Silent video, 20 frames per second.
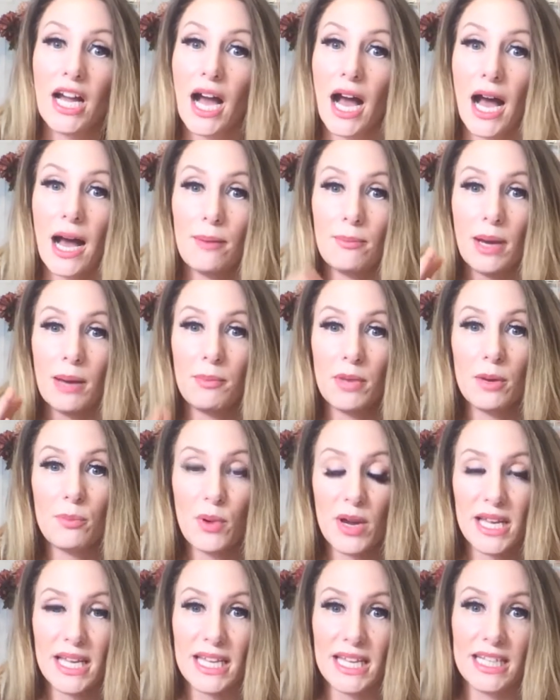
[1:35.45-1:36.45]
Um, I'm going to
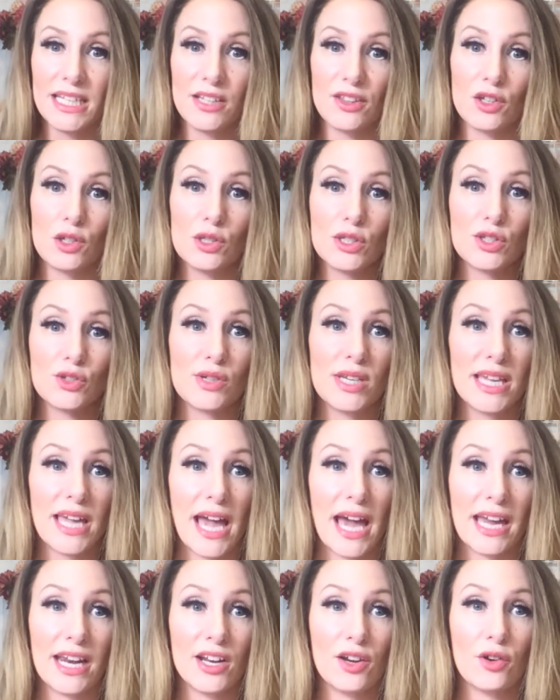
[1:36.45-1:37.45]
break it into those three
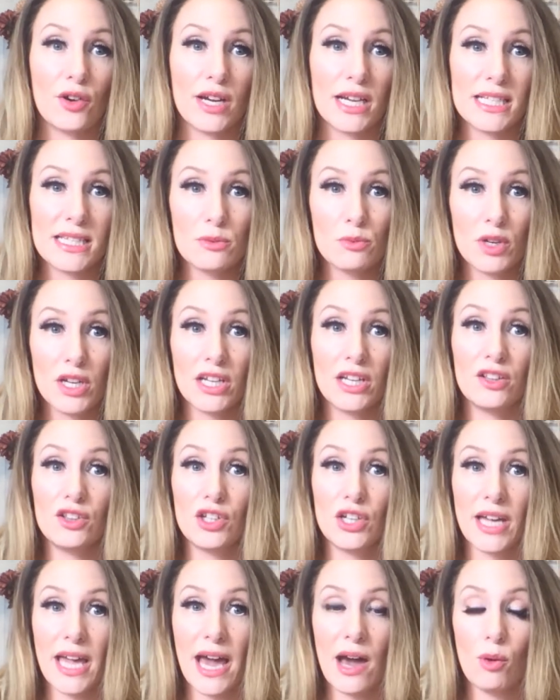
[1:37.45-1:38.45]
categories and we're going to
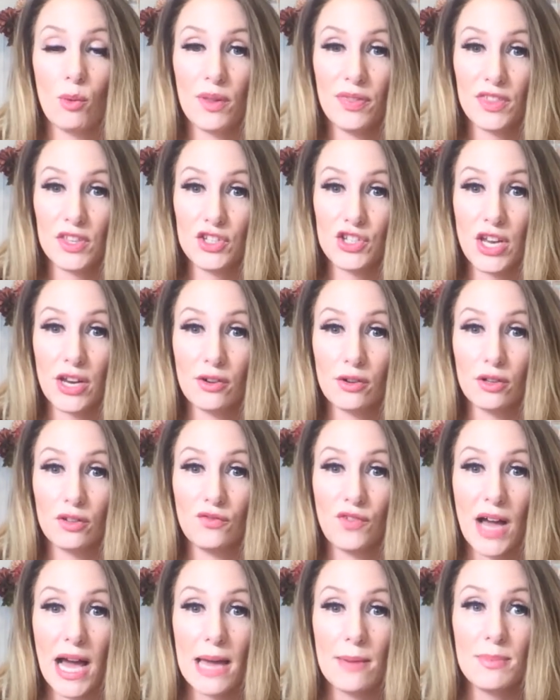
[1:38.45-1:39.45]
look at what the general
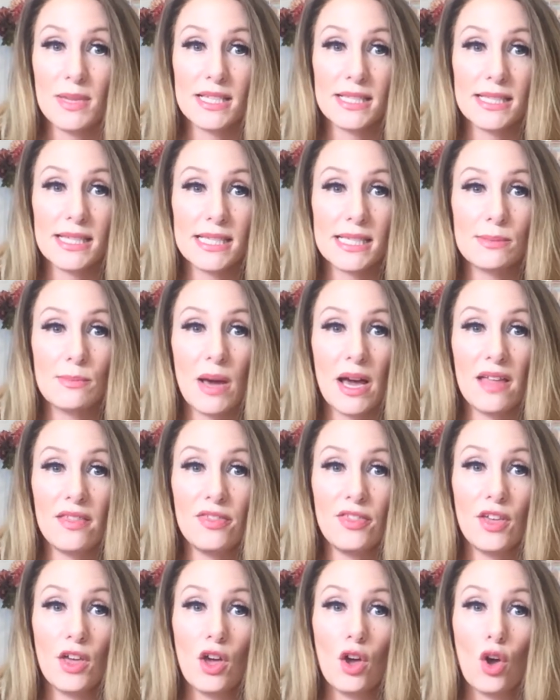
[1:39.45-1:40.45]
vibe is this month,